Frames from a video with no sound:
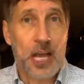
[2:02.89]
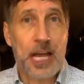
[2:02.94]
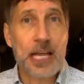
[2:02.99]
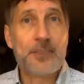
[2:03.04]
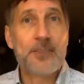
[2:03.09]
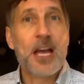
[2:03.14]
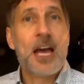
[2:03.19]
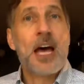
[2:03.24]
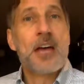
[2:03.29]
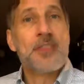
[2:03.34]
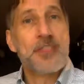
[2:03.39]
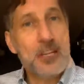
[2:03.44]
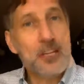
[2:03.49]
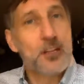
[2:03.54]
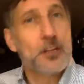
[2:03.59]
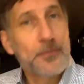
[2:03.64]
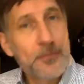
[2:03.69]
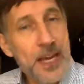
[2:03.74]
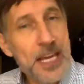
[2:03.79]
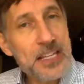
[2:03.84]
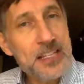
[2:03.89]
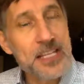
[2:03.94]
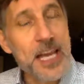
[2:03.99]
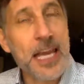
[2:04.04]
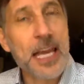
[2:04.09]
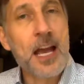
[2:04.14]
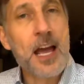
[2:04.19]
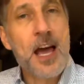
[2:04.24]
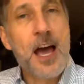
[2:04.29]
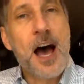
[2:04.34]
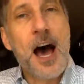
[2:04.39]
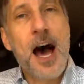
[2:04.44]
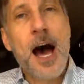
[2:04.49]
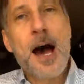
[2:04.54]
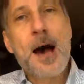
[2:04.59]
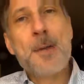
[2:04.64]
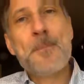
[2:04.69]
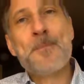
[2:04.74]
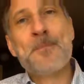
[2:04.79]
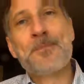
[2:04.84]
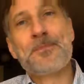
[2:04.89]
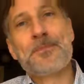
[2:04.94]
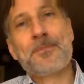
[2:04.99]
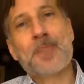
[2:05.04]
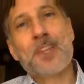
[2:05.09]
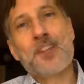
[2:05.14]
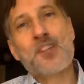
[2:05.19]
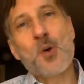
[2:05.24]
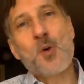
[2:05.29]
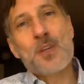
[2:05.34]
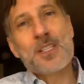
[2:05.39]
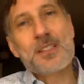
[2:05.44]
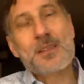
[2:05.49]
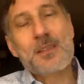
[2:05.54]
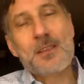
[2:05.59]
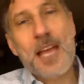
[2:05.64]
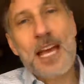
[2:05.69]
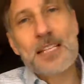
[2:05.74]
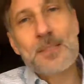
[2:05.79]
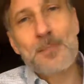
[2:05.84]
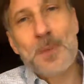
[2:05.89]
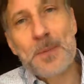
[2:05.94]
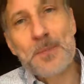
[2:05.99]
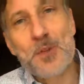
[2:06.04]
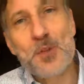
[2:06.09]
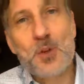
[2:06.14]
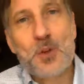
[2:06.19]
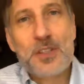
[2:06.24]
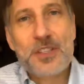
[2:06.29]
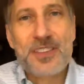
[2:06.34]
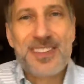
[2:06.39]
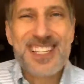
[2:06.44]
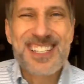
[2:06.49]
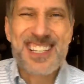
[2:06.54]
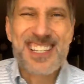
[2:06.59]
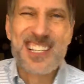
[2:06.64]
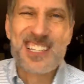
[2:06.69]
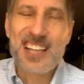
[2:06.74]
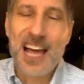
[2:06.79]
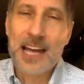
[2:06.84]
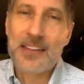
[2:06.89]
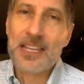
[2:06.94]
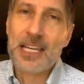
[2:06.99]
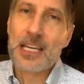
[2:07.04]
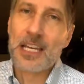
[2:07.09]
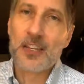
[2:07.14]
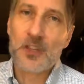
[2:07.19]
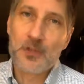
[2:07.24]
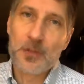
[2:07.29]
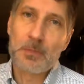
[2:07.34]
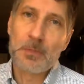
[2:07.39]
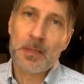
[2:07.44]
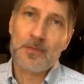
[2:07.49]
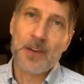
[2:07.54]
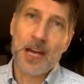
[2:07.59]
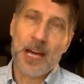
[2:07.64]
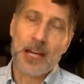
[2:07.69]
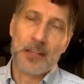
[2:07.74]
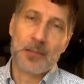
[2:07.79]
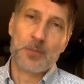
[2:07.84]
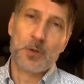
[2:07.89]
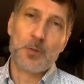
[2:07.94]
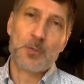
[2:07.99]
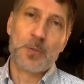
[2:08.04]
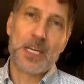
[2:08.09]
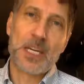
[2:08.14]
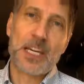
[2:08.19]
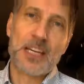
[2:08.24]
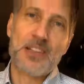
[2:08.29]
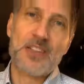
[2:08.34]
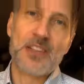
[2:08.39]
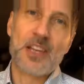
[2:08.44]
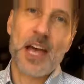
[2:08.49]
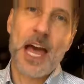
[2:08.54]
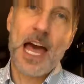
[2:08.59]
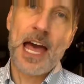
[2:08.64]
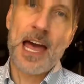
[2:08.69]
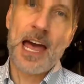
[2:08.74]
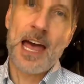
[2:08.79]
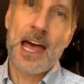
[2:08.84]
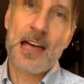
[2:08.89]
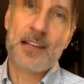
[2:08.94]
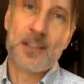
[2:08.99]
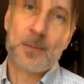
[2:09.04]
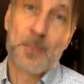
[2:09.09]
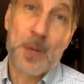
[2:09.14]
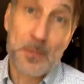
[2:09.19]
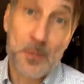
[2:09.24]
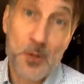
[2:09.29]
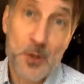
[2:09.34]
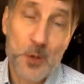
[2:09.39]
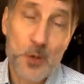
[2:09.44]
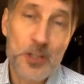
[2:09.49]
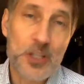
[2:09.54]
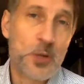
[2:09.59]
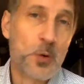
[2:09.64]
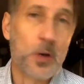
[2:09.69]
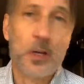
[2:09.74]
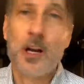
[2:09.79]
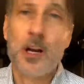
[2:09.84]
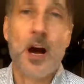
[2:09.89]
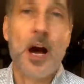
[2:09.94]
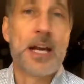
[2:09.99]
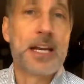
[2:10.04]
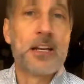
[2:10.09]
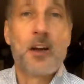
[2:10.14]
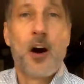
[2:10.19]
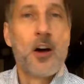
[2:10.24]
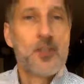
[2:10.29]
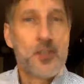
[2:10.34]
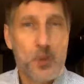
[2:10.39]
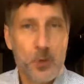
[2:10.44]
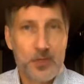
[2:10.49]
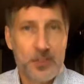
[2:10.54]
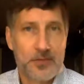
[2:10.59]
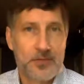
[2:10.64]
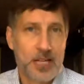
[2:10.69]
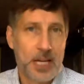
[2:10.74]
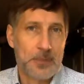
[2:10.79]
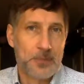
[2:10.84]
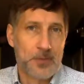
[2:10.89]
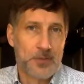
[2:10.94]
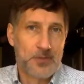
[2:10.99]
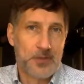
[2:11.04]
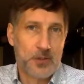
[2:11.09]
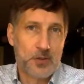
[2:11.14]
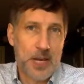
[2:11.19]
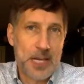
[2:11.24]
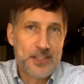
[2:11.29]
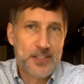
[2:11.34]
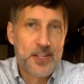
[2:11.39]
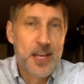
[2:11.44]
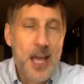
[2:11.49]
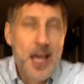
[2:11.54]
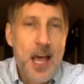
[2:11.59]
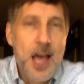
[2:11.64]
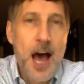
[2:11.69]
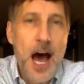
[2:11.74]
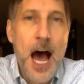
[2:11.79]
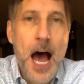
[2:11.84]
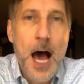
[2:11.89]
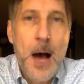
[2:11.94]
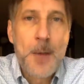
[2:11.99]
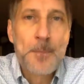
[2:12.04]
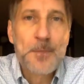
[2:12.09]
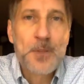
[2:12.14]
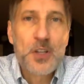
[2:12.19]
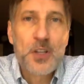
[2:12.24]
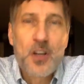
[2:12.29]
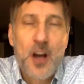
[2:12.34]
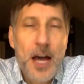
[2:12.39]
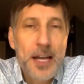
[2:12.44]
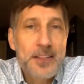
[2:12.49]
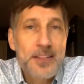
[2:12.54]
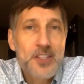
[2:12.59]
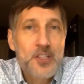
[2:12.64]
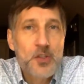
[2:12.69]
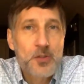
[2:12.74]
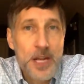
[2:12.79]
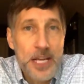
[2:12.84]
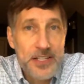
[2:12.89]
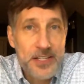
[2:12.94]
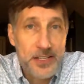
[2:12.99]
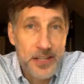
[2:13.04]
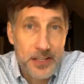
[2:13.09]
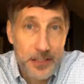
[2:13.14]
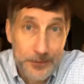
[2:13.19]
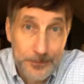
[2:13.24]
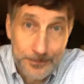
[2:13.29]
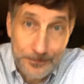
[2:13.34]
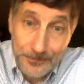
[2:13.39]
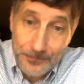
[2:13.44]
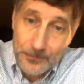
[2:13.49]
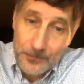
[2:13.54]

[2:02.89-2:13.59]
life that you're facing. So as PIP stewards, this is, I think, extremely valuable because as a PIP steward, you are caught in all sorts of types of stress. You're caught in the stress of